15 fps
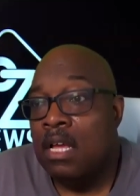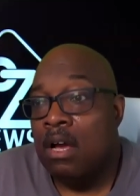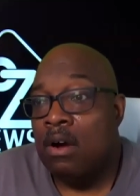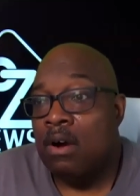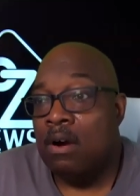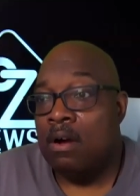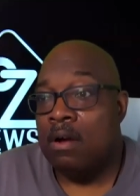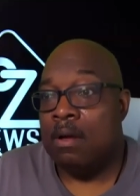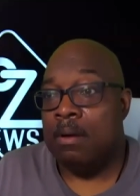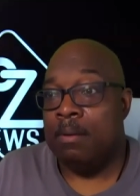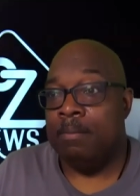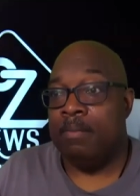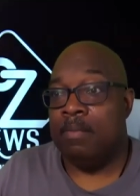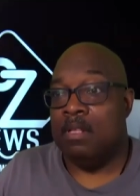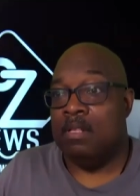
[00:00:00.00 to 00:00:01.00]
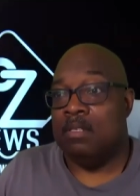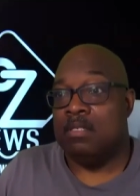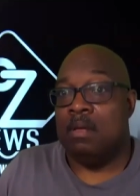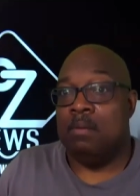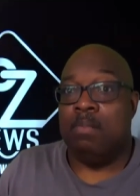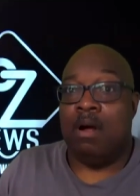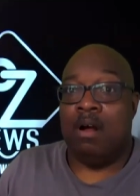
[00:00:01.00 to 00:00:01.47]
Uh, in
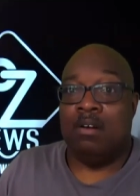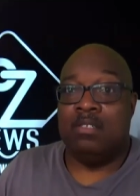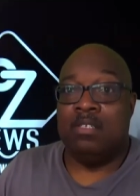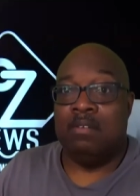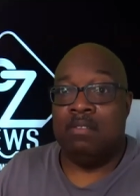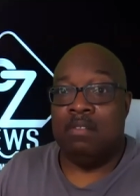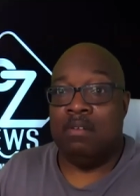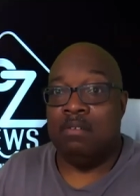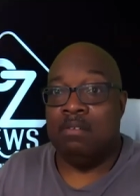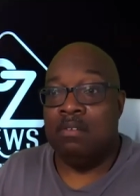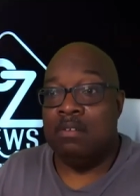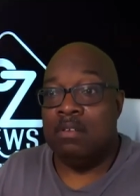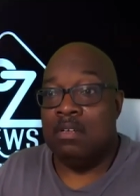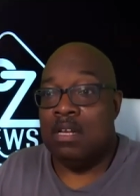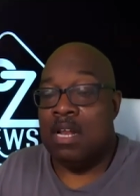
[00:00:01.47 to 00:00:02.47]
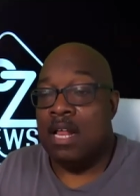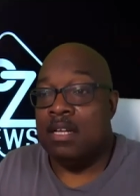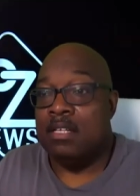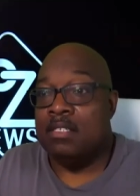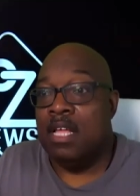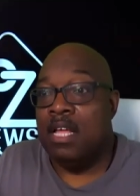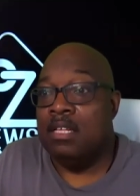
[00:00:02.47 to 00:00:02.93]
some parts of the United
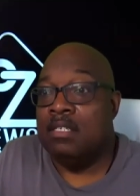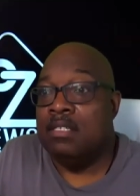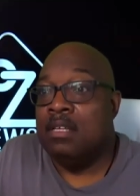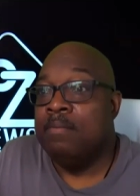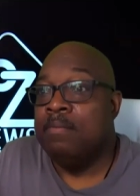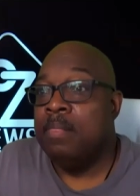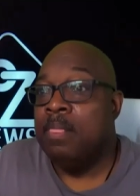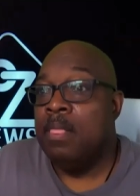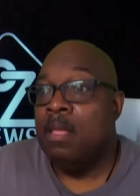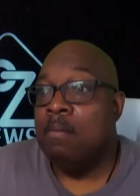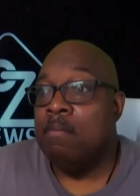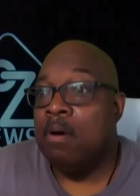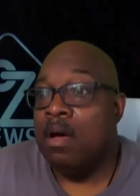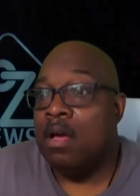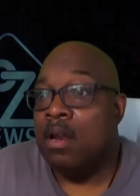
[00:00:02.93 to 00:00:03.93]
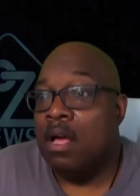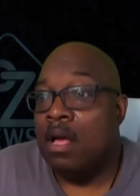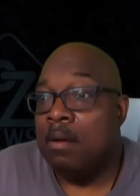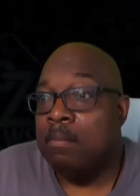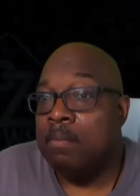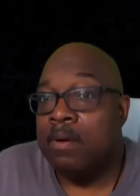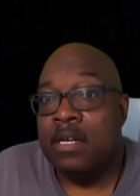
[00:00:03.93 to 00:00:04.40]
States. But
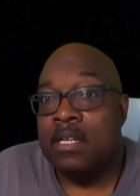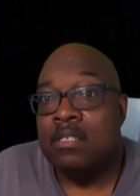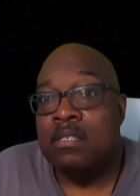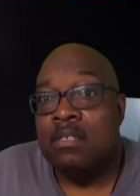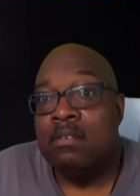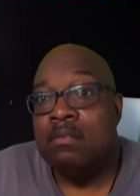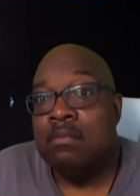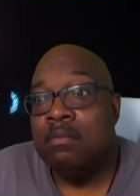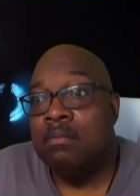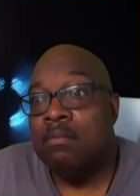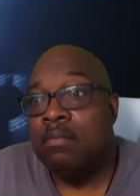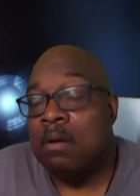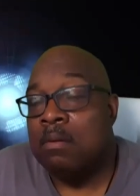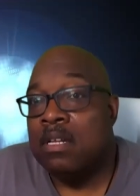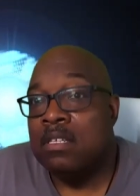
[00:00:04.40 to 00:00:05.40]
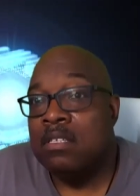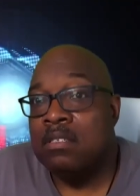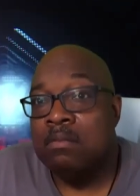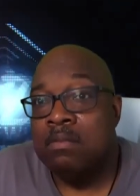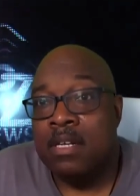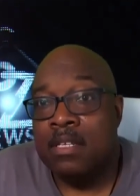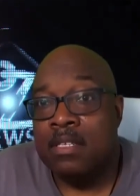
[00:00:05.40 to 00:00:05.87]
um, pretty soon, and this is
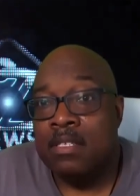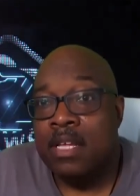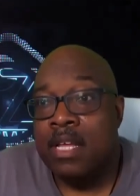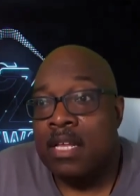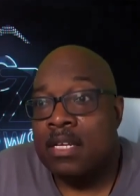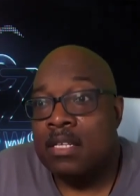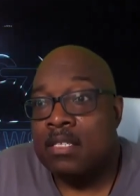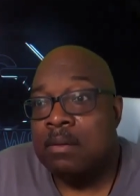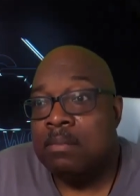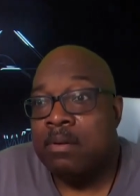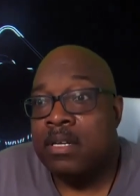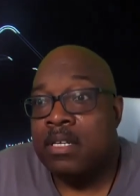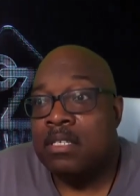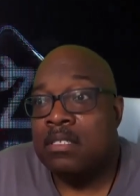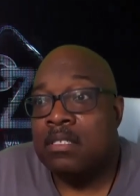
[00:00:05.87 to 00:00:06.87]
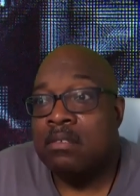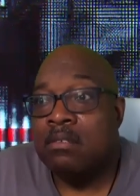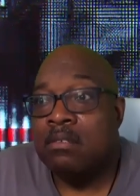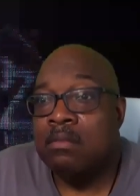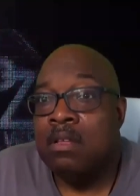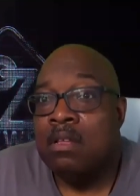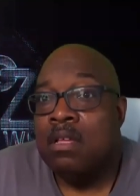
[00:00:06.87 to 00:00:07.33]
what it said. It said pretty soon,
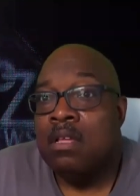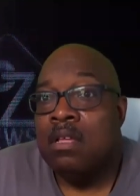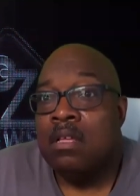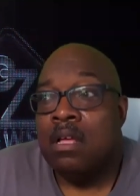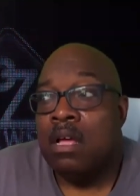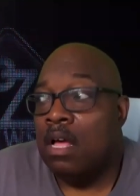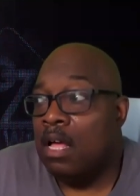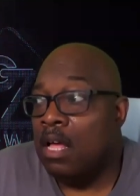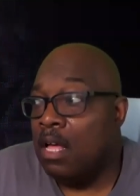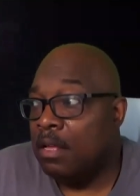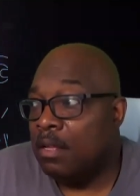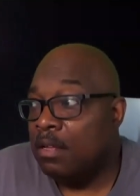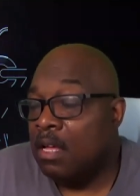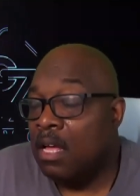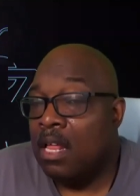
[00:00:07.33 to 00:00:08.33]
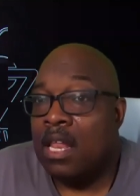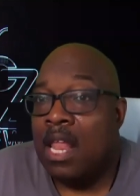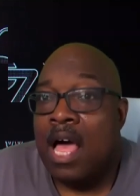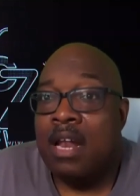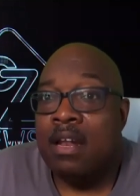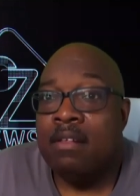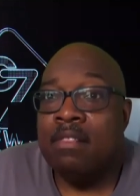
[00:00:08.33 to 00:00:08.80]
uh, a
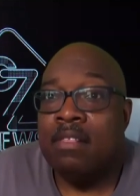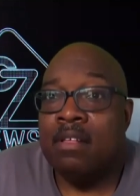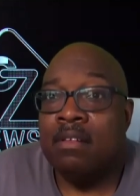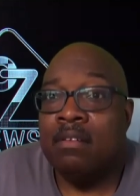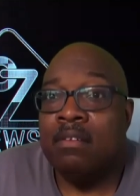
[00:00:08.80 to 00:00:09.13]
lot of the